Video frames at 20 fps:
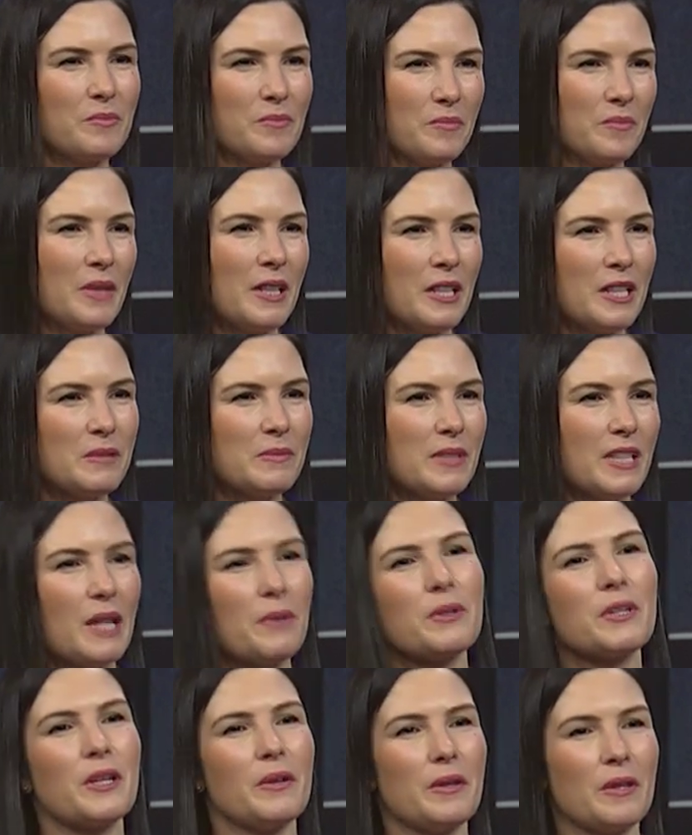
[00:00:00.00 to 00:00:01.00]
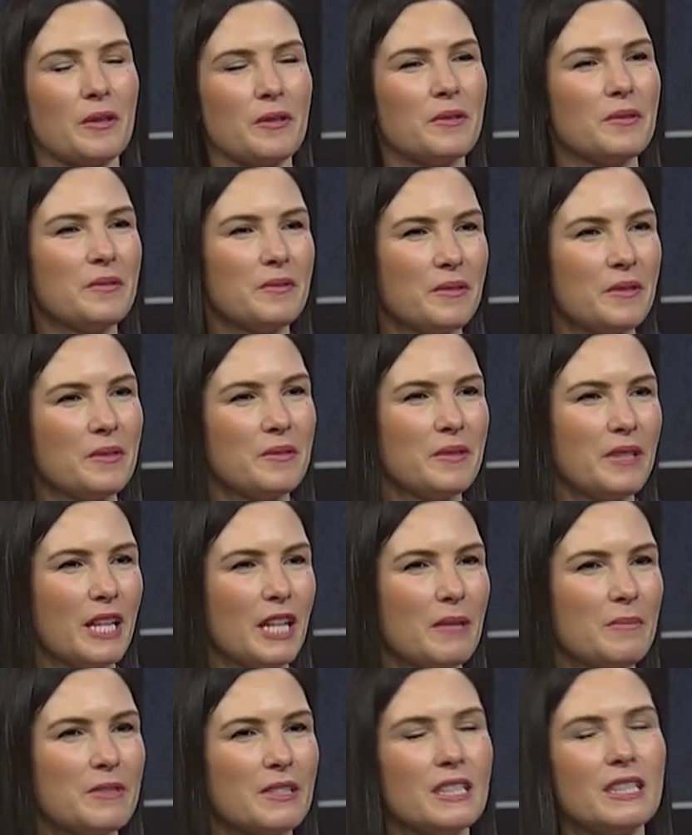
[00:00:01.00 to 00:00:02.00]
my husband and I were going through
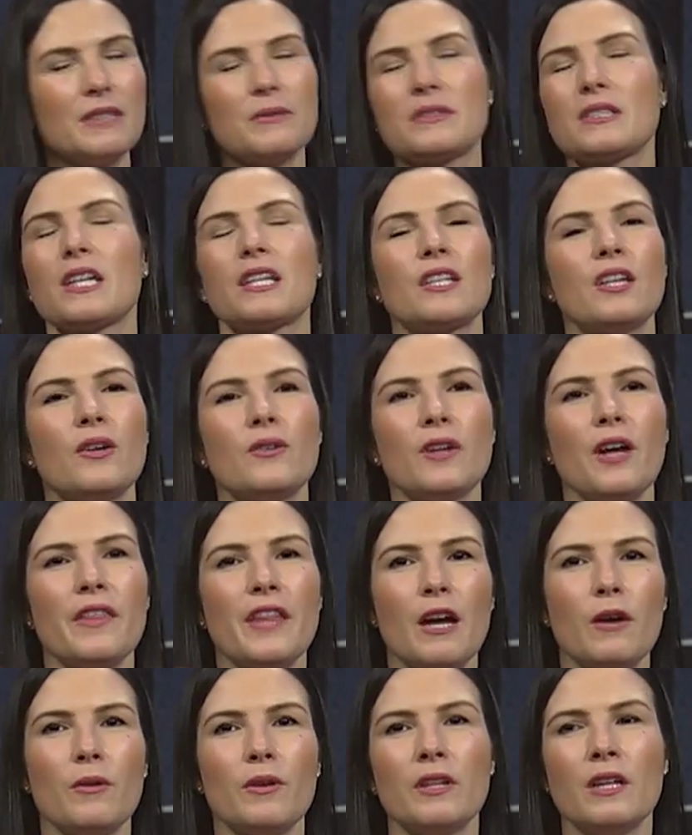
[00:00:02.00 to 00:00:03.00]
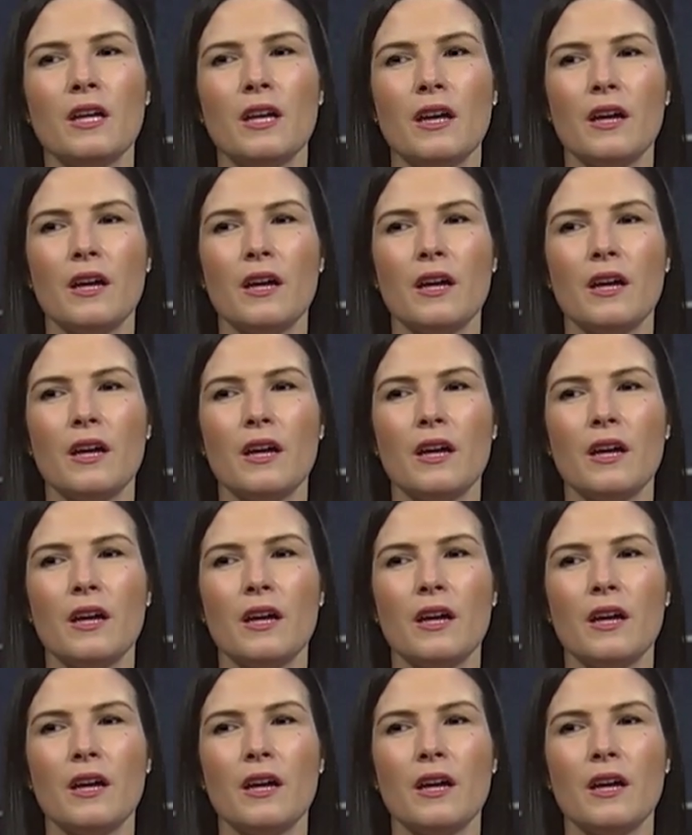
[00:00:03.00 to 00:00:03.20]
names, and he was like, no, not that one.